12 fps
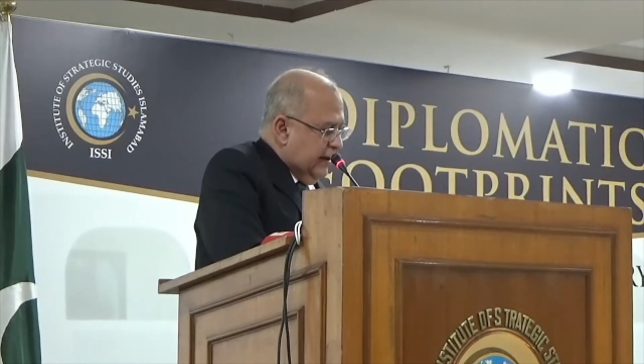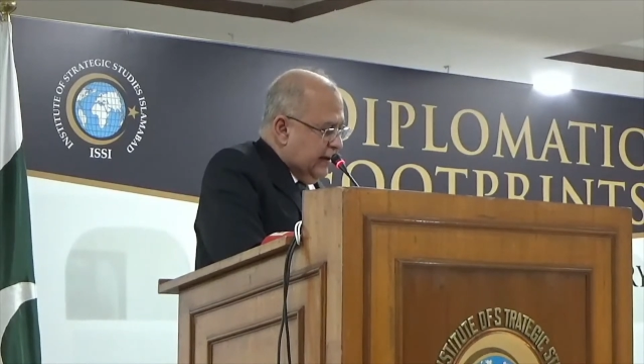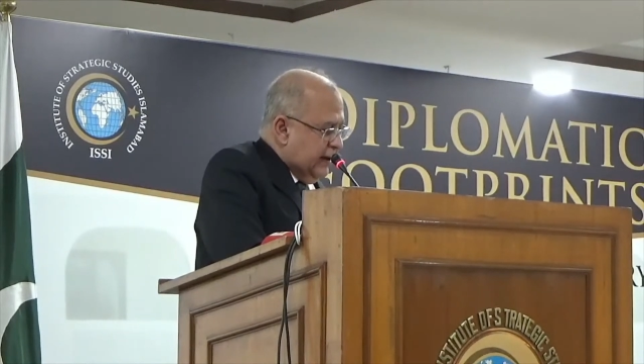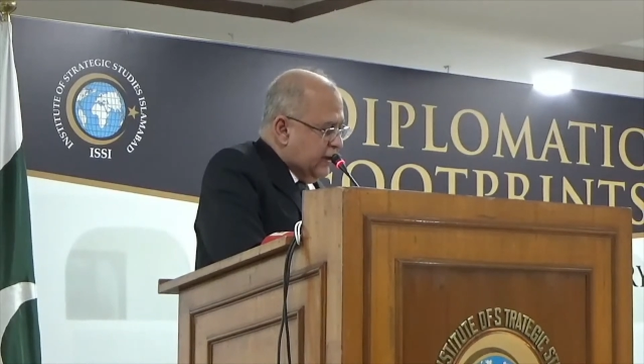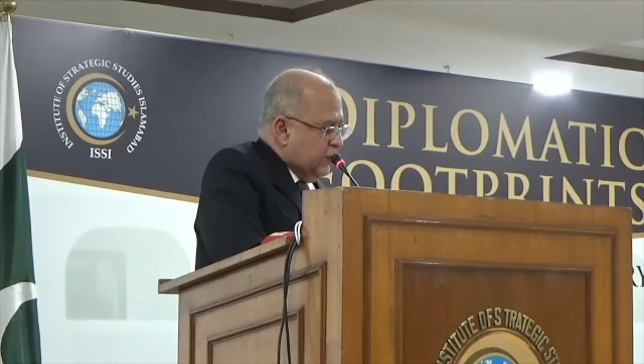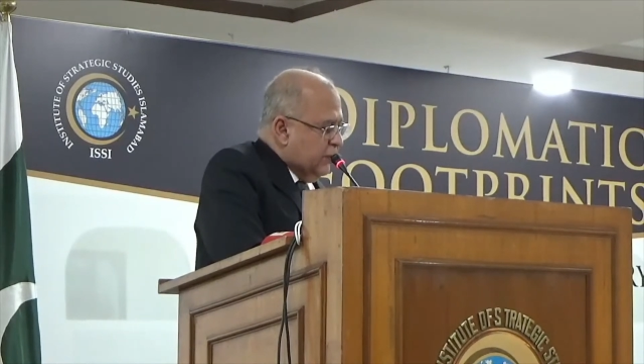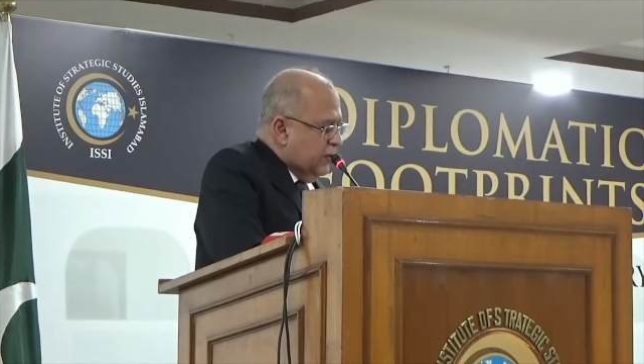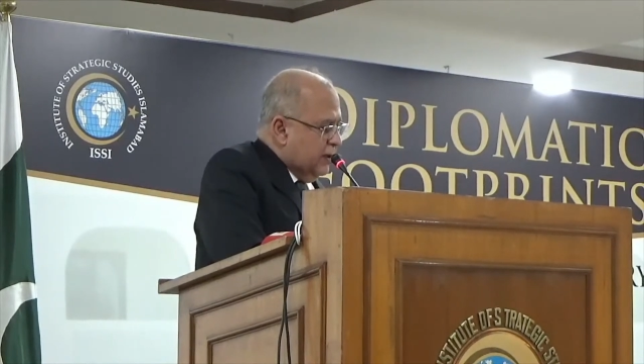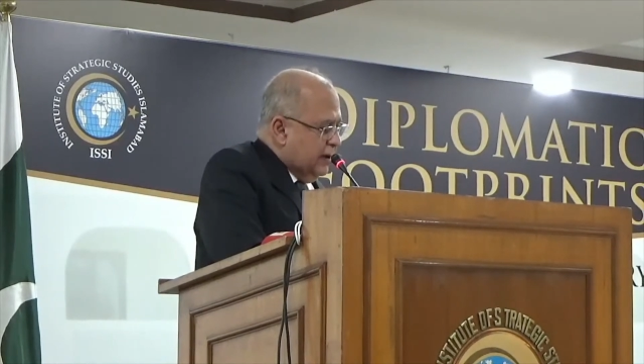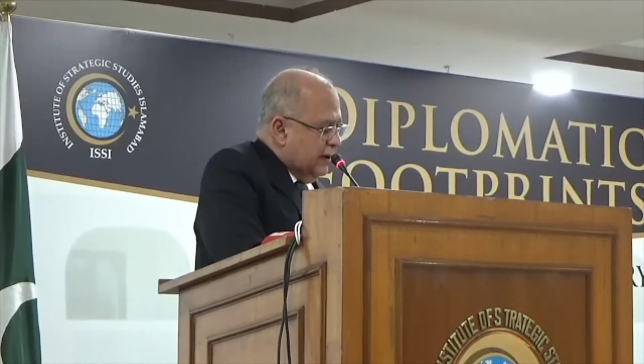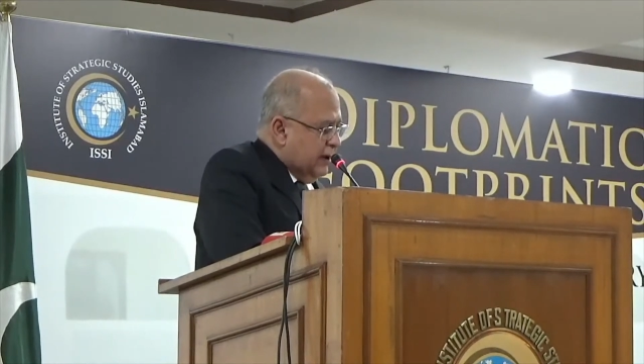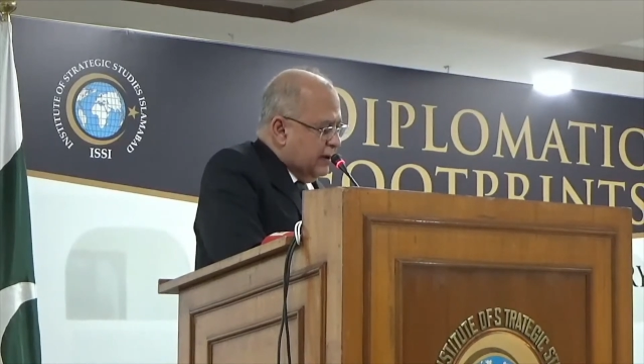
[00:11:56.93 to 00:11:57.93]
This
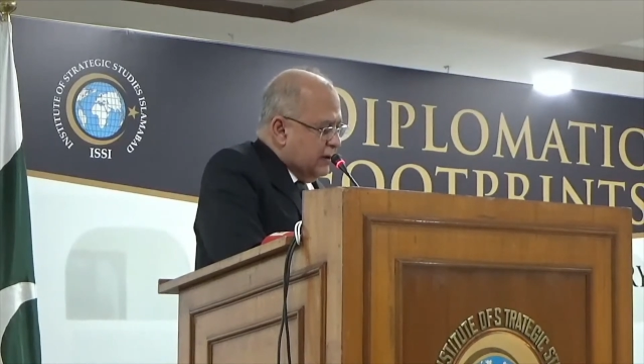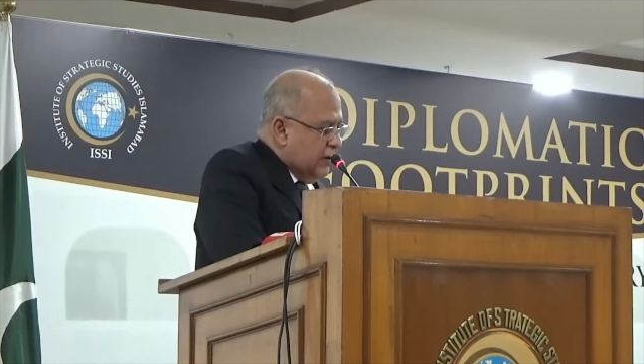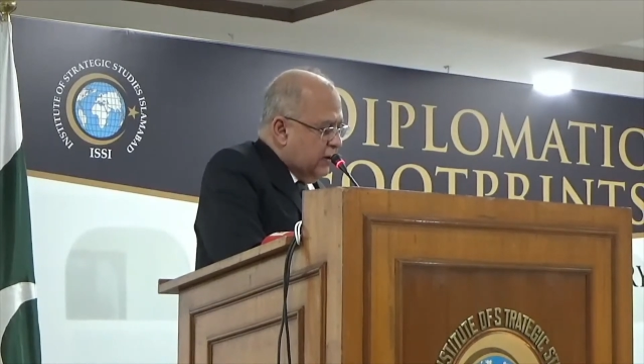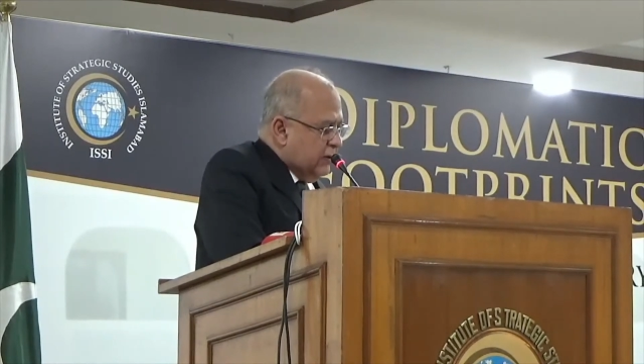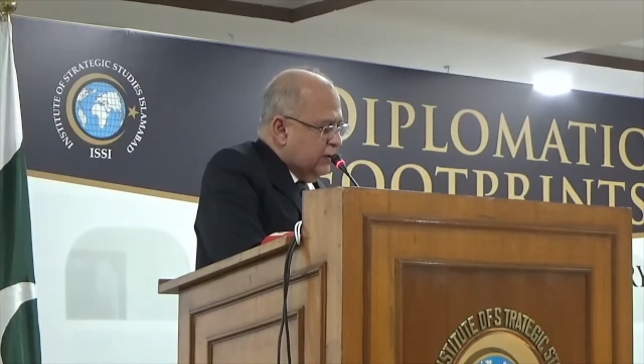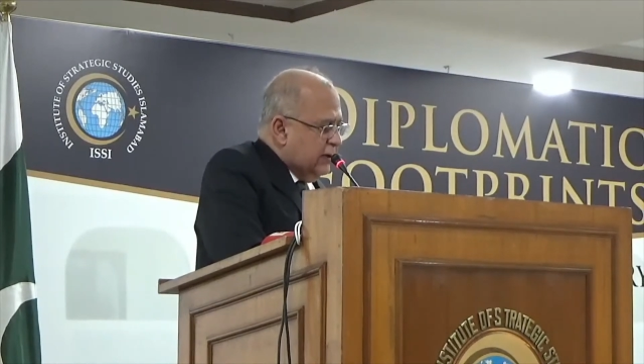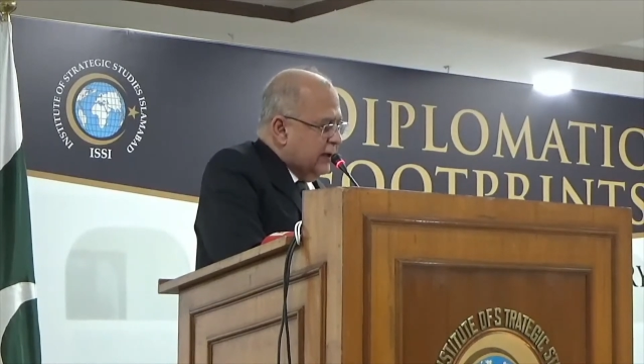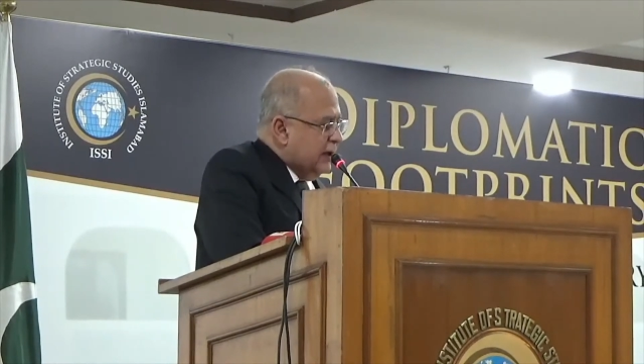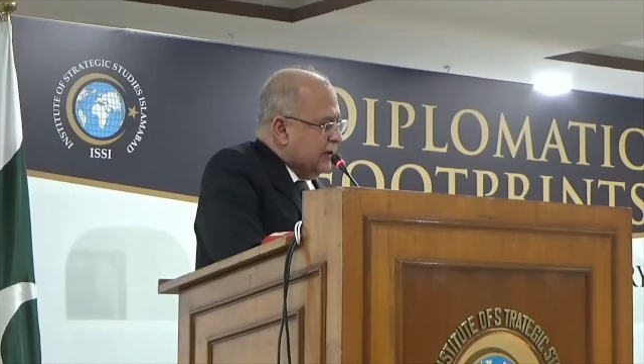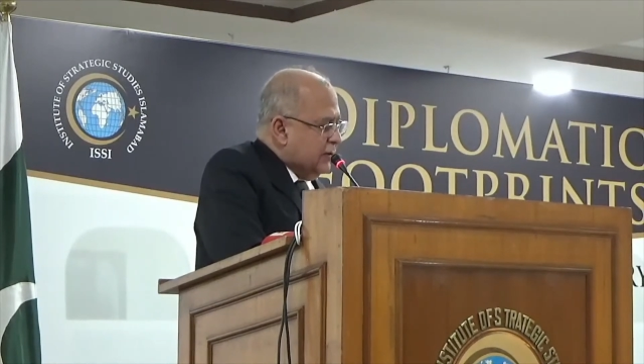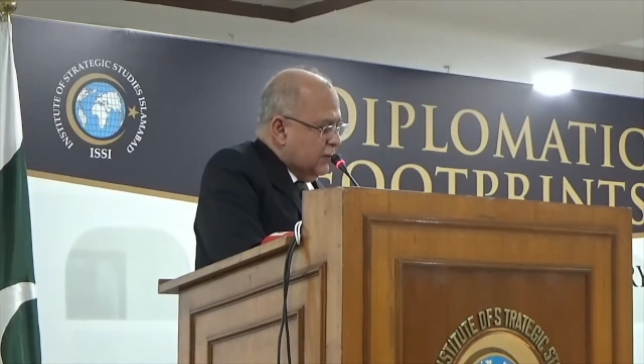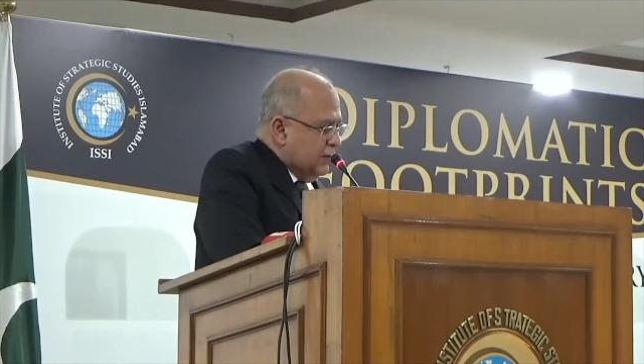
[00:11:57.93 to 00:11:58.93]
book is not only
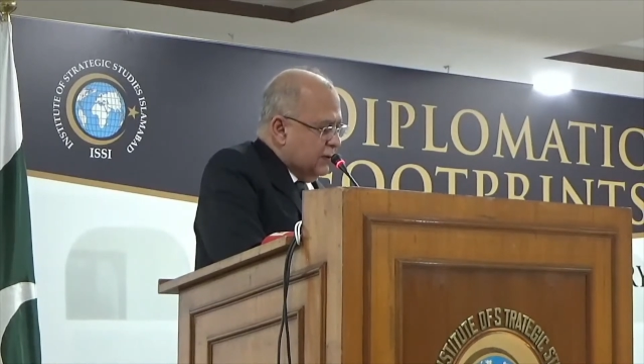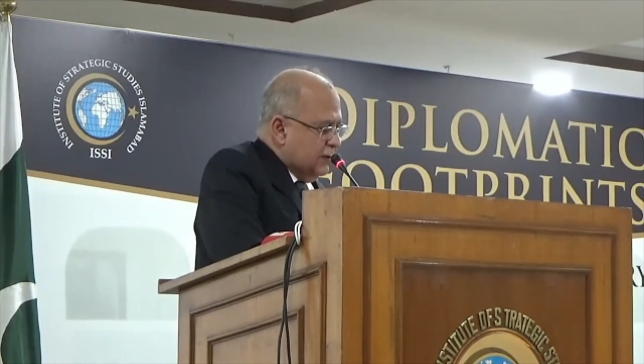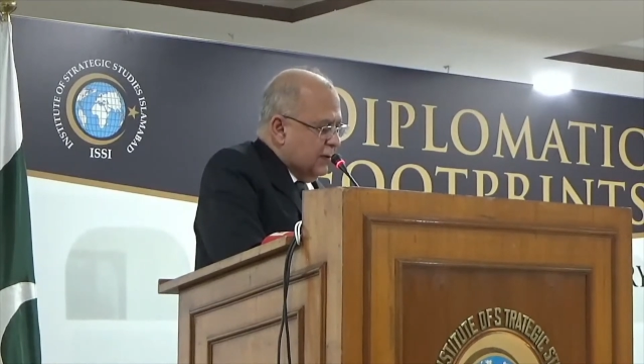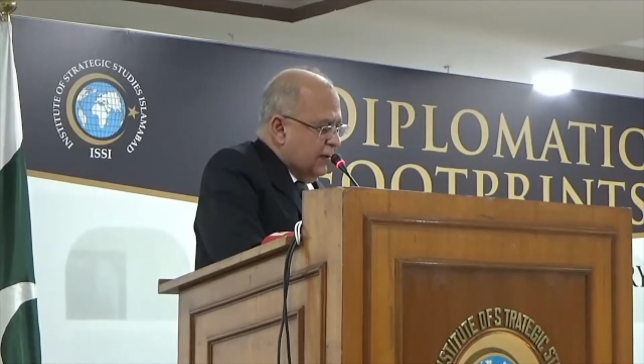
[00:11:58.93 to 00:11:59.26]
a source of